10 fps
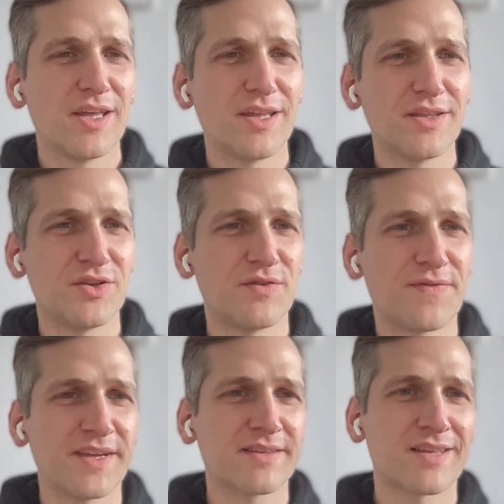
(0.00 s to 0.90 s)
Do you
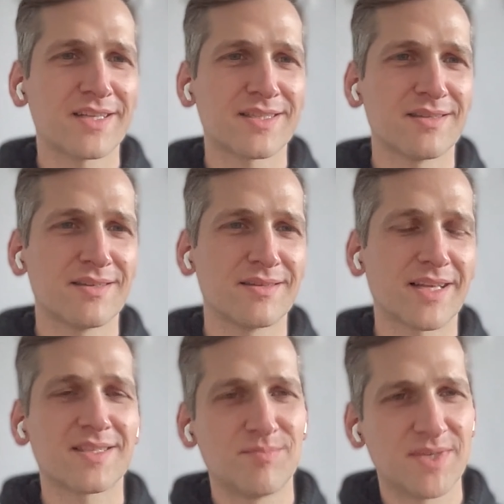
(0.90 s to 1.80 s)
think that's
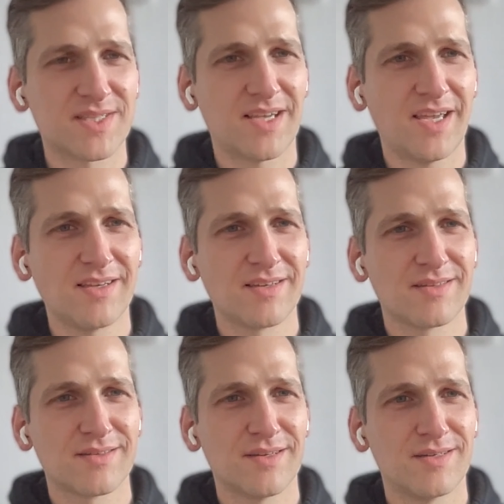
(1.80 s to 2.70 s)
a mistake
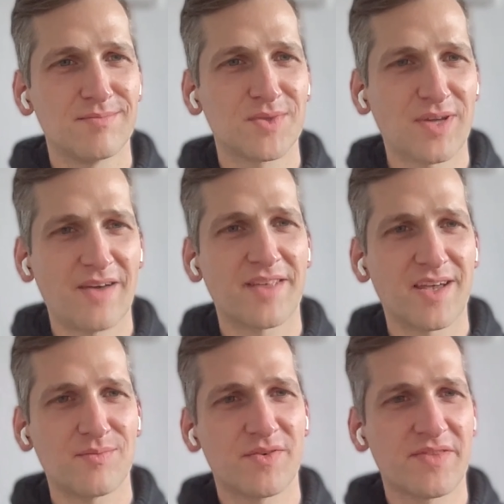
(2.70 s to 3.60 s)
to have
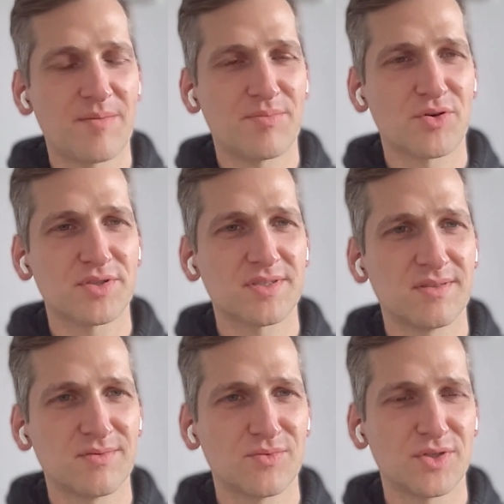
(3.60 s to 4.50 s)
that with that
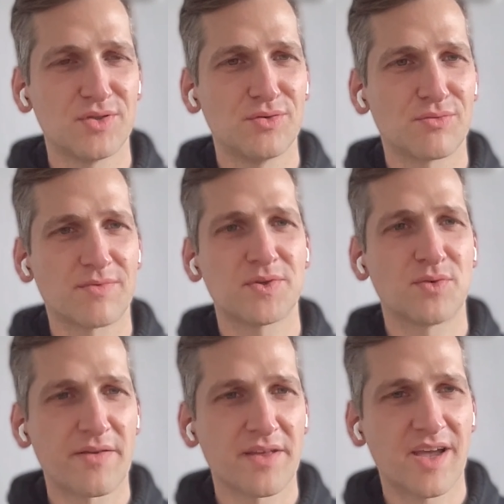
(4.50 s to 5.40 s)
person? Would you
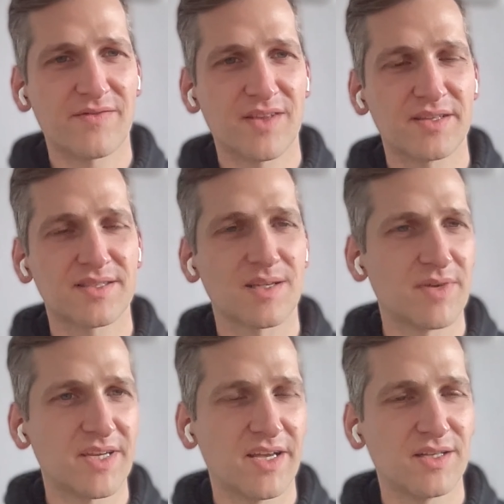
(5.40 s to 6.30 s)
rather have like
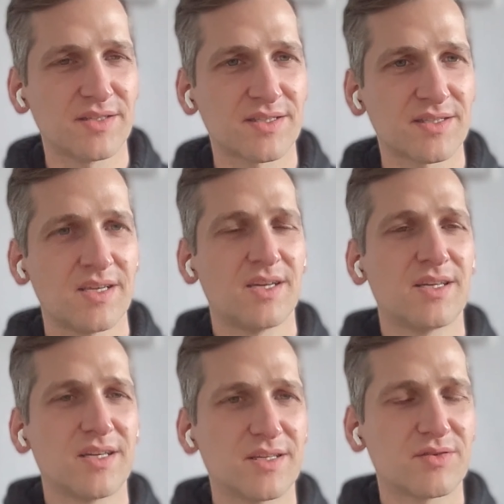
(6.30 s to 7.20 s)
somebody else
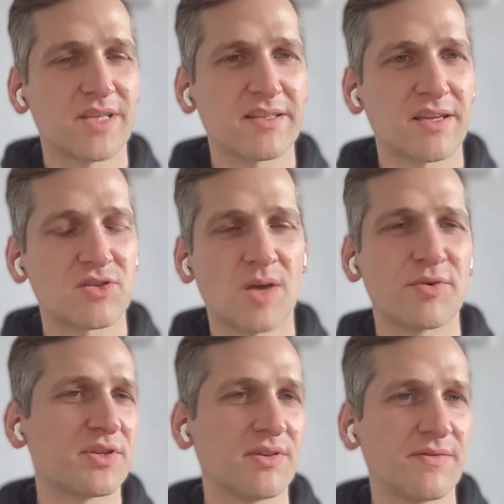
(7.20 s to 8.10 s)
to take that job,
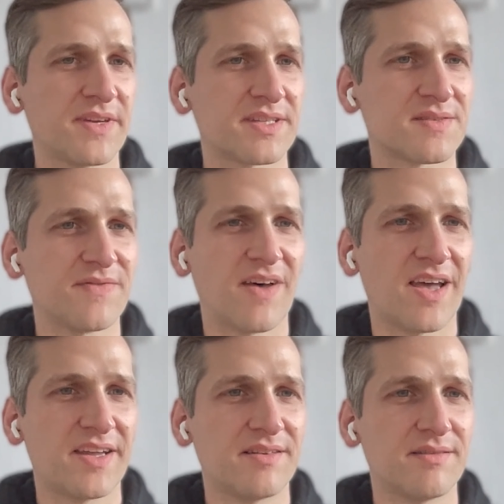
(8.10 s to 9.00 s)
or do you think it's
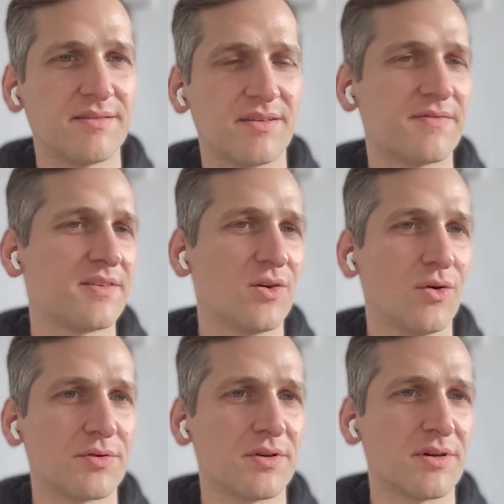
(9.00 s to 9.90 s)
fine if the
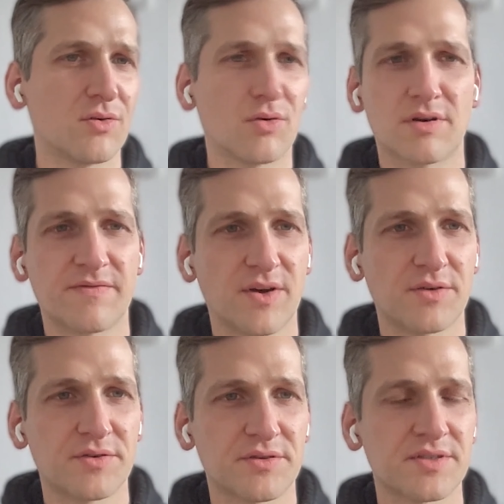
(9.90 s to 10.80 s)
owner or
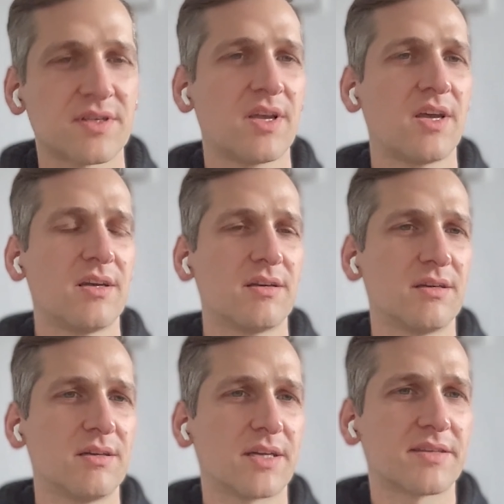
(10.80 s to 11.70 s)
founders
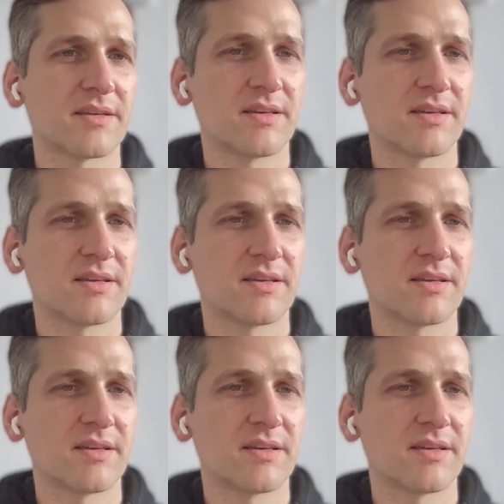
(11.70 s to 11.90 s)
are taking